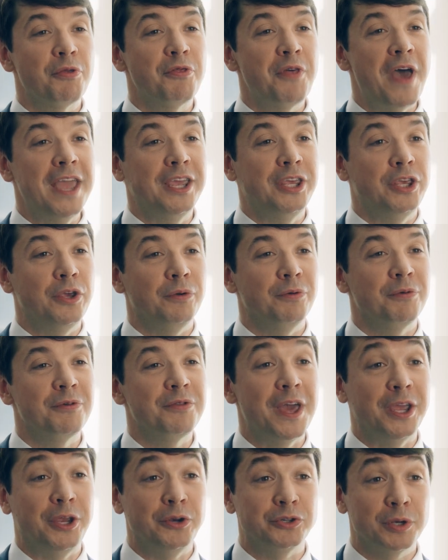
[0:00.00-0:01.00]
thank you.
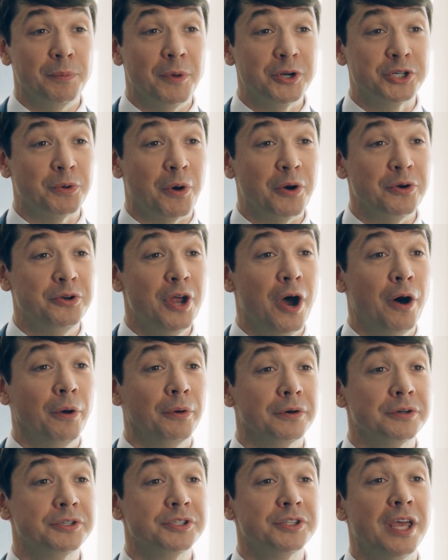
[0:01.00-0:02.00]
Thank you so much to our donors.